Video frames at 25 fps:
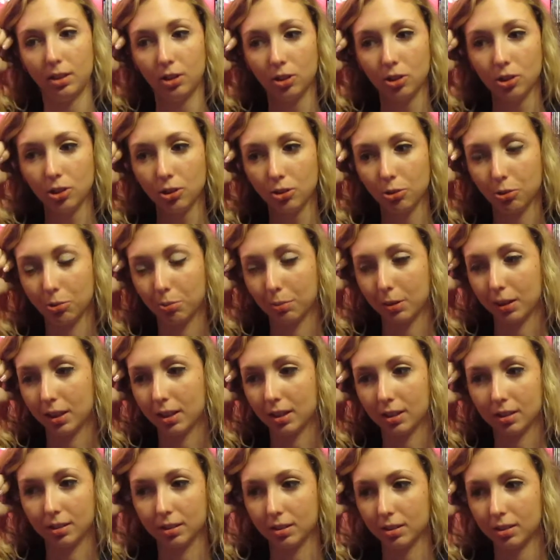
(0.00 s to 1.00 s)
too,
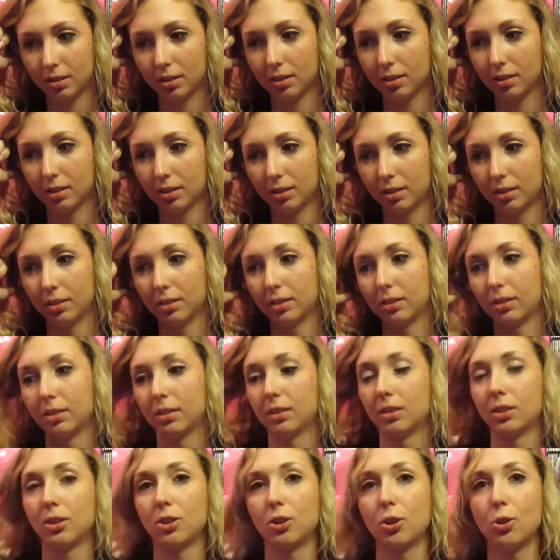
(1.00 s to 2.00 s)
because
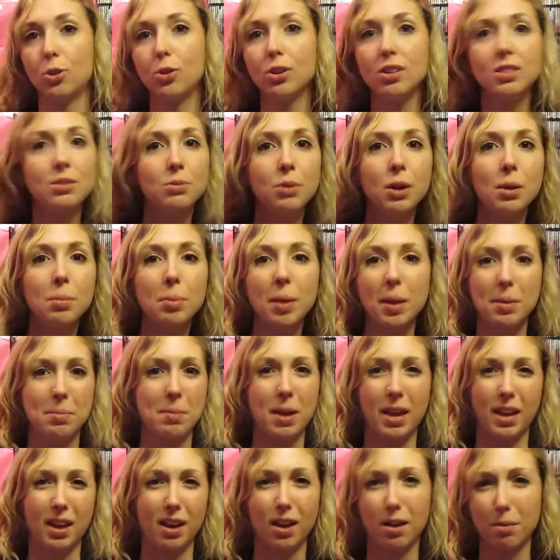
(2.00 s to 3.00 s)
who doesn't want to play
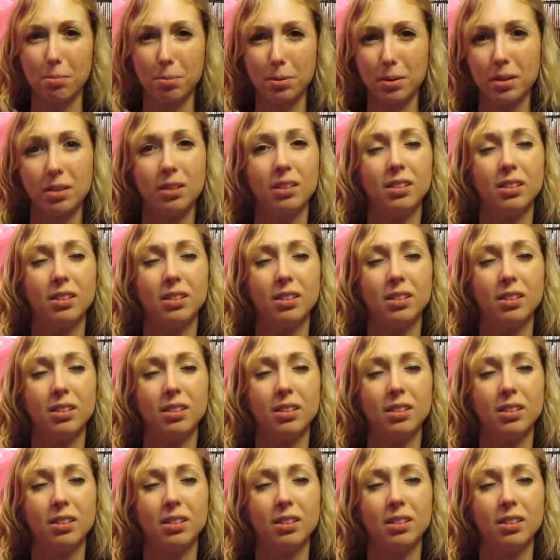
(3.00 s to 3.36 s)
makeup?